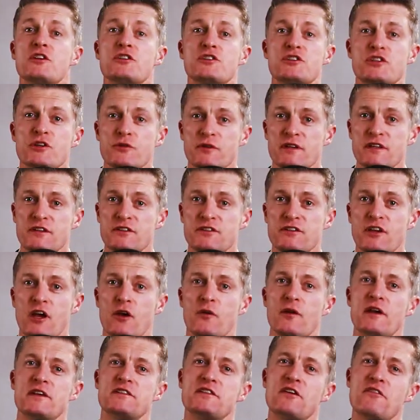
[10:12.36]
Doing so
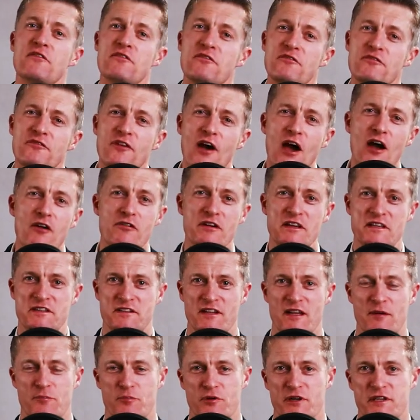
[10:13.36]
is a very
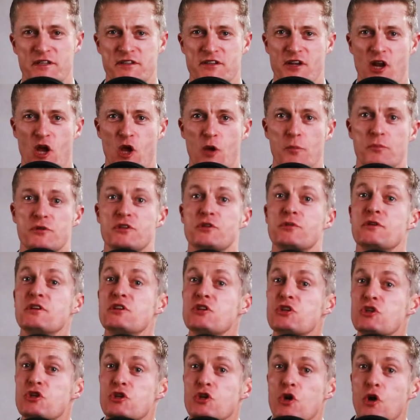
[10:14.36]
slippery slope to
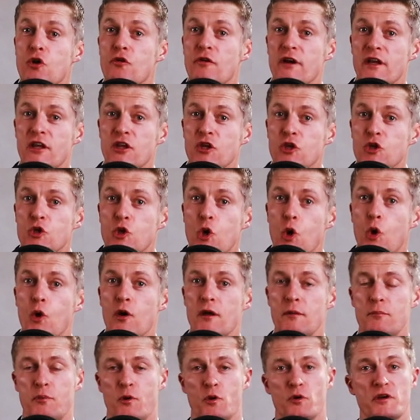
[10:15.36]
ensuring
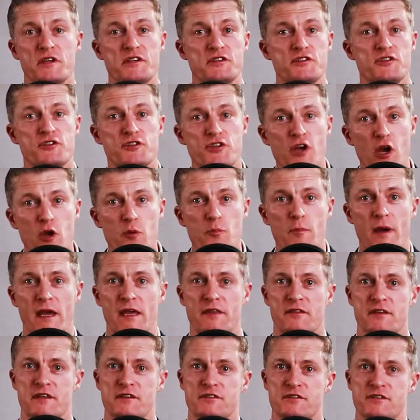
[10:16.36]
your employees don't
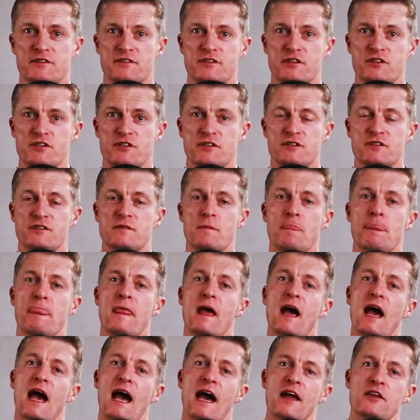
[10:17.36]
make these decisions
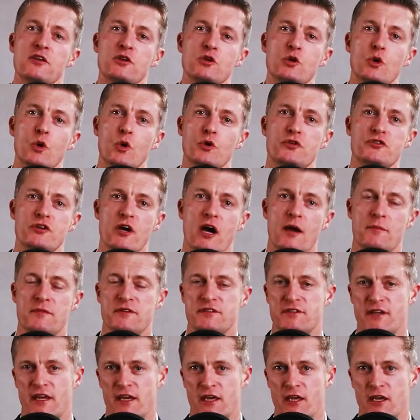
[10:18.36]
and your time
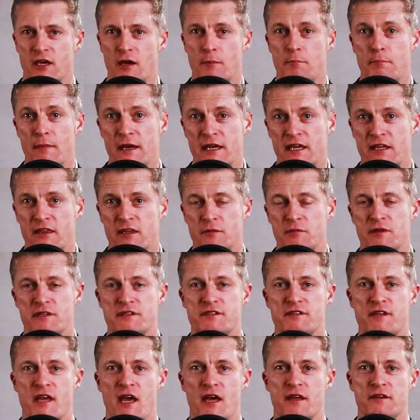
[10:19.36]
is taking up making them
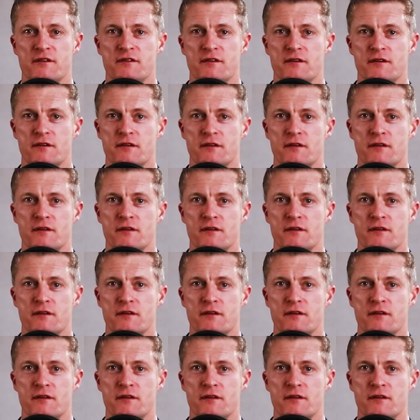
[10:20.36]
instead.